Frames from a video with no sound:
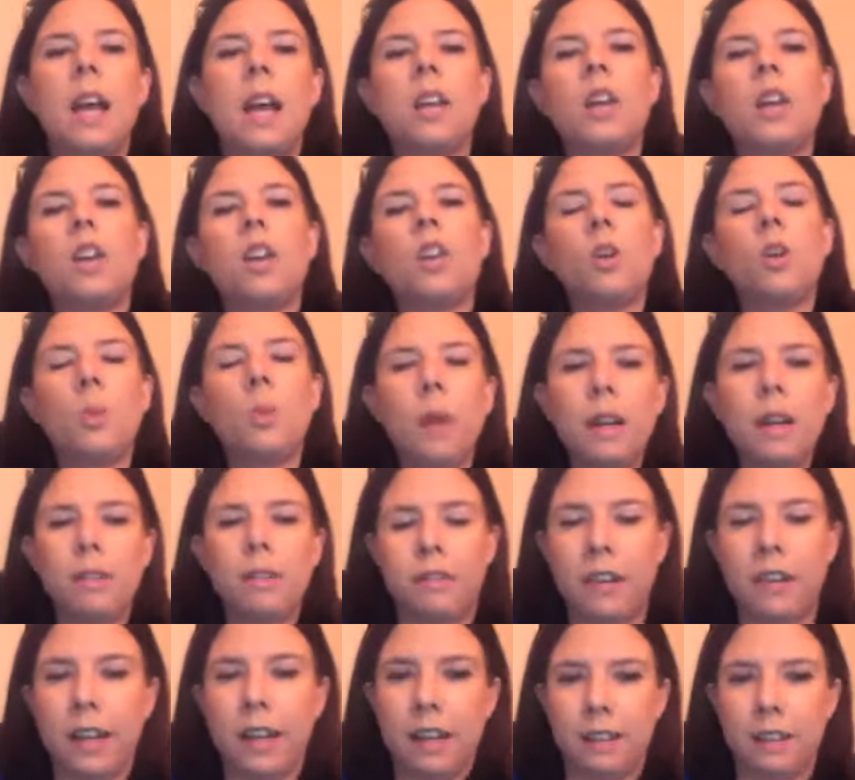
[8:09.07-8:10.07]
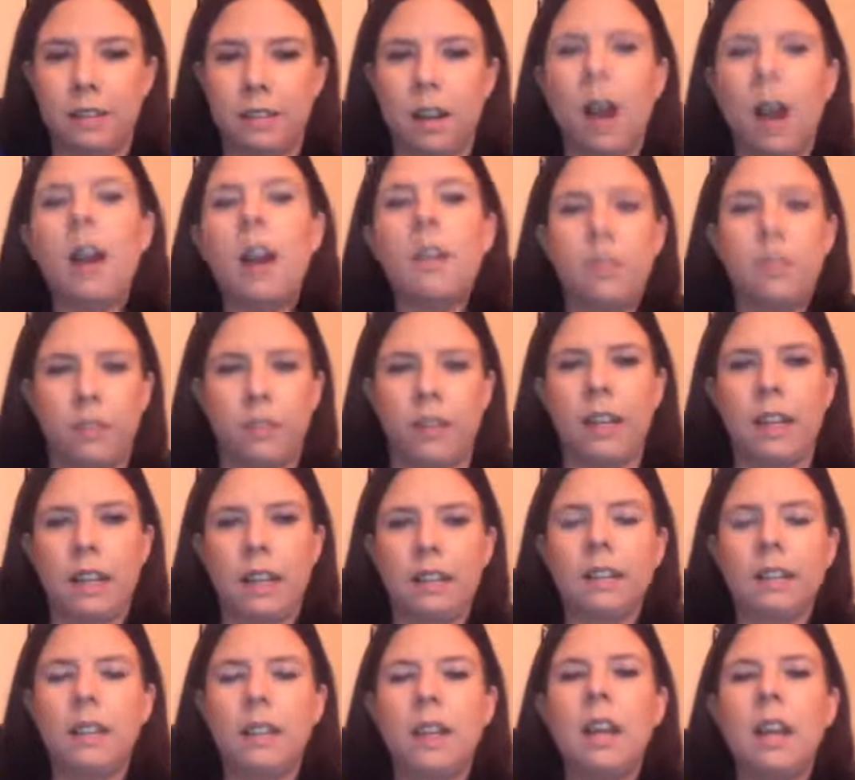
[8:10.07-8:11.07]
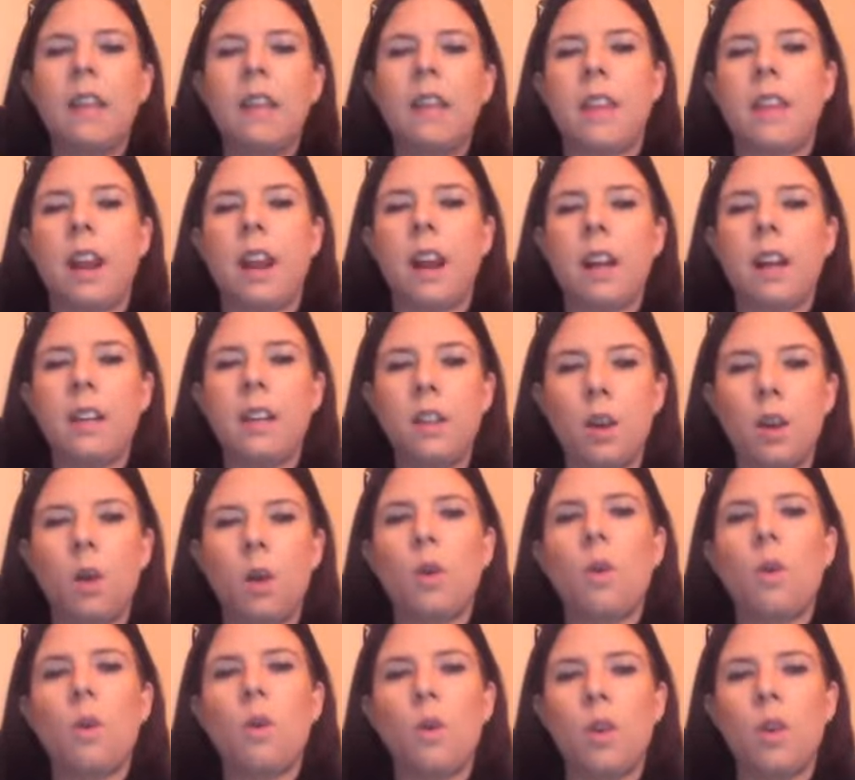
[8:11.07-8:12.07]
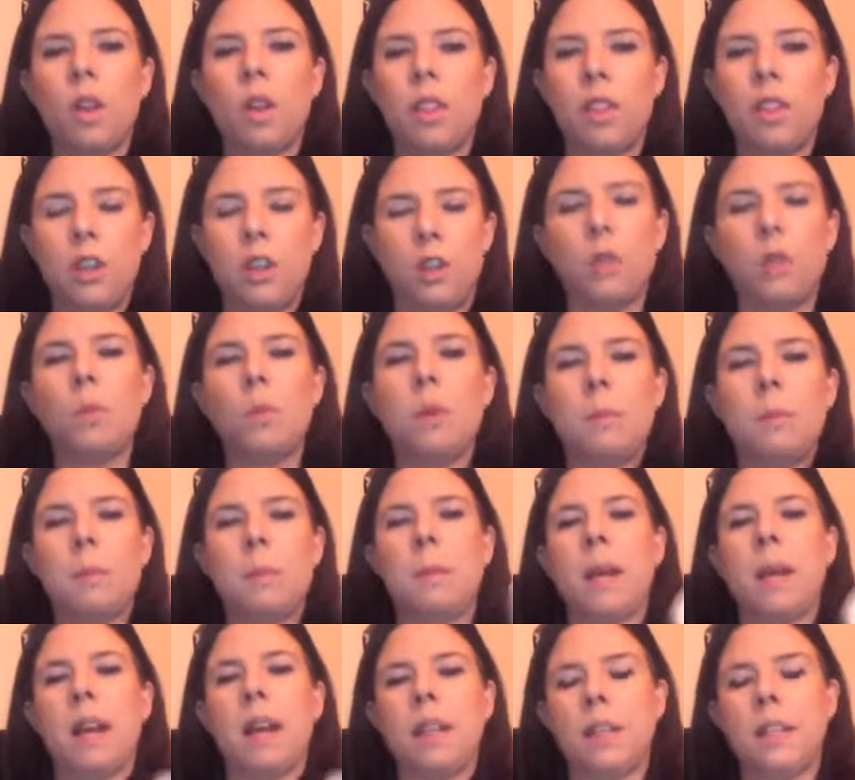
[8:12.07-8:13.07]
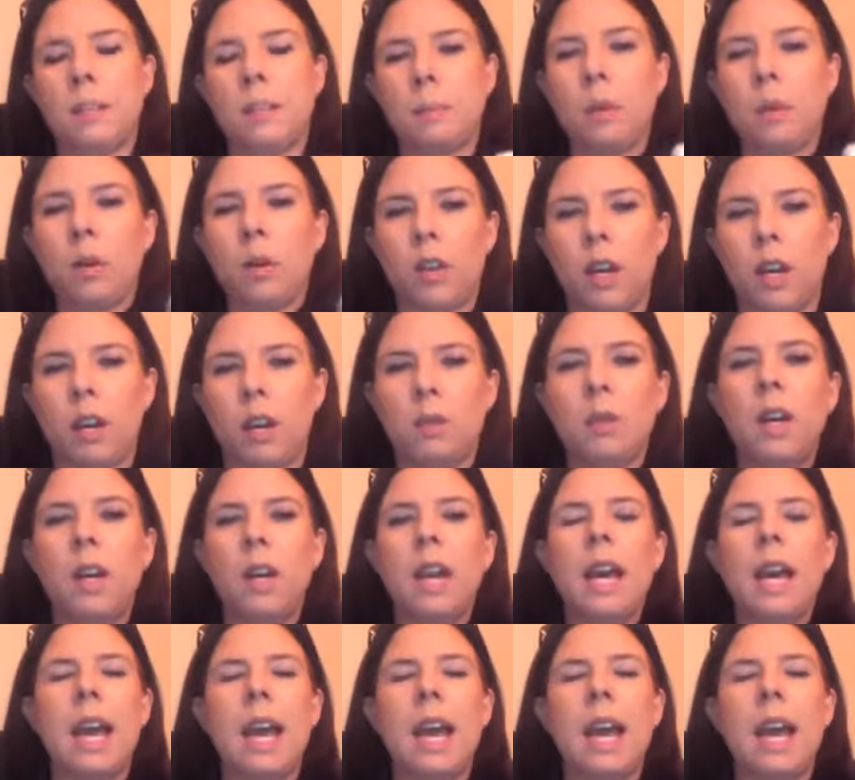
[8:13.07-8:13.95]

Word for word: You, you will feel, I feel, that I know the two women behind this book now.